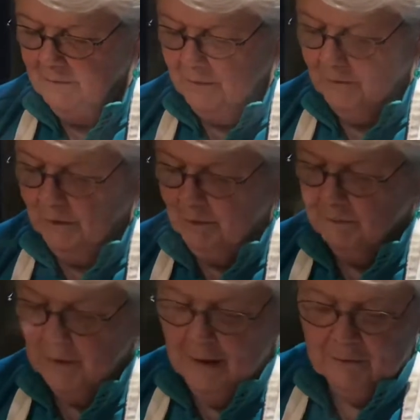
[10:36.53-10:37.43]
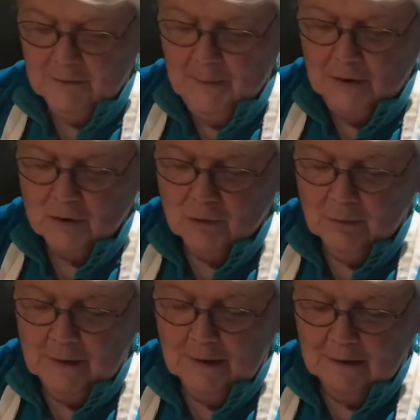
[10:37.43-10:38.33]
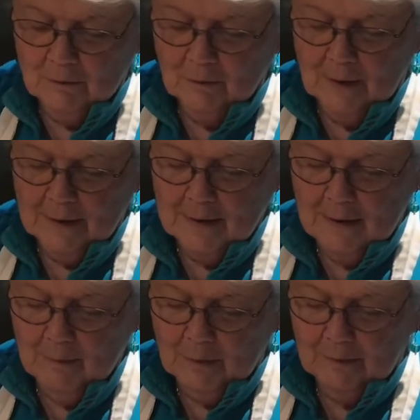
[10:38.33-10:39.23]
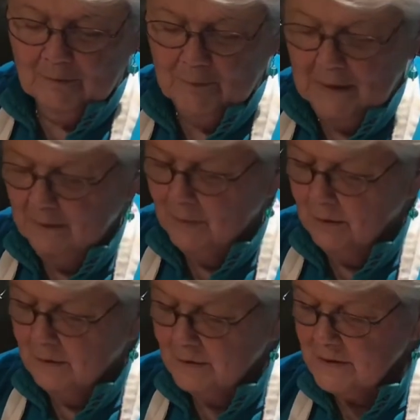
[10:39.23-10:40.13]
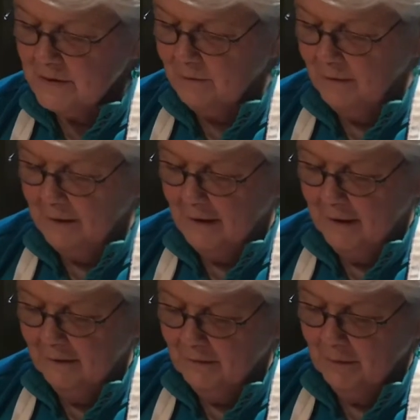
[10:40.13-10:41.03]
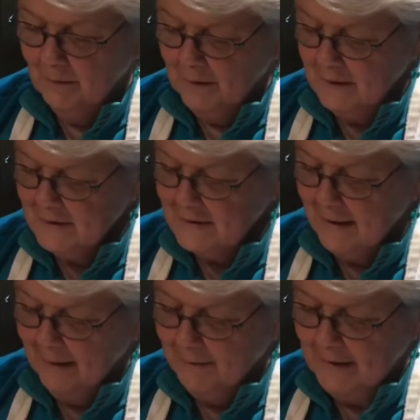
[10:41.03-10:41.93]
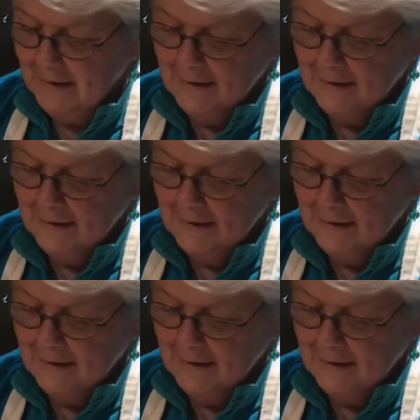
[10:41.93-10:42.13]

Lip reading: We have to make sure we get the right number of meatballs so that everyone is happy.